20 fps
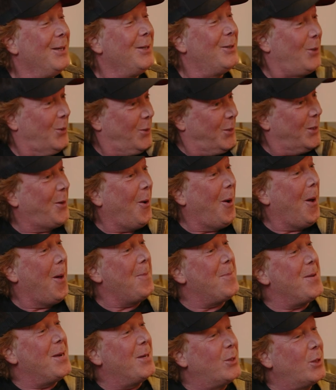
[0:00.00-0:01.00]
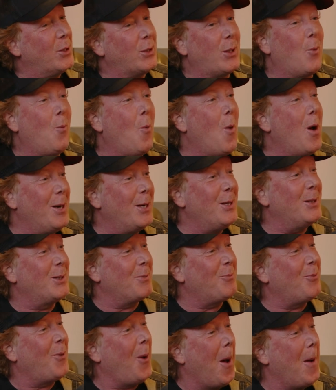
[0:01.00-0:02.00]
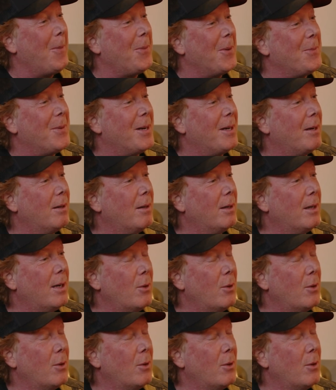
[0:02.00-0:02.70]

So she called me and she's like, what is the problem here?